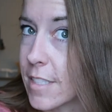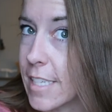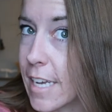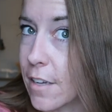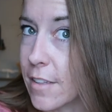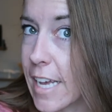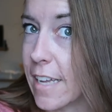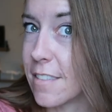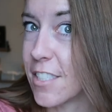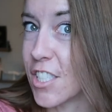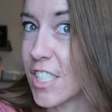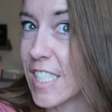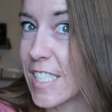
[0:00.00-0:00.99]
See how that
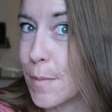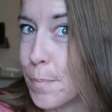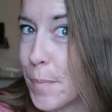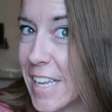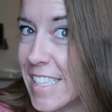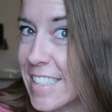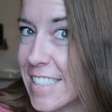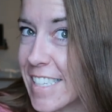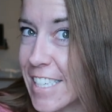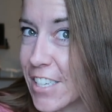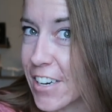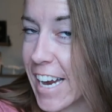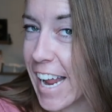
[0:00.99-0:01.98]
just spins
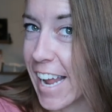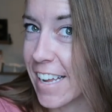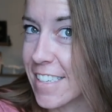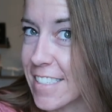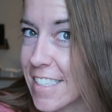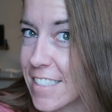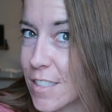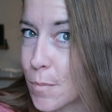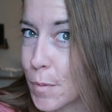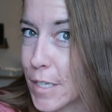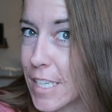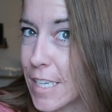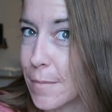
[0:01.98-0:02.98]
in your hand? It's
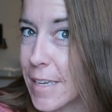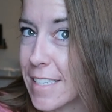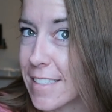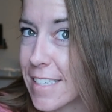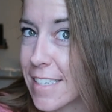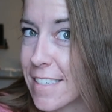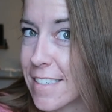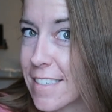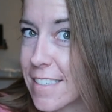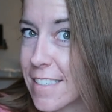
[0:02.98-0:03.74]
pretty amazing.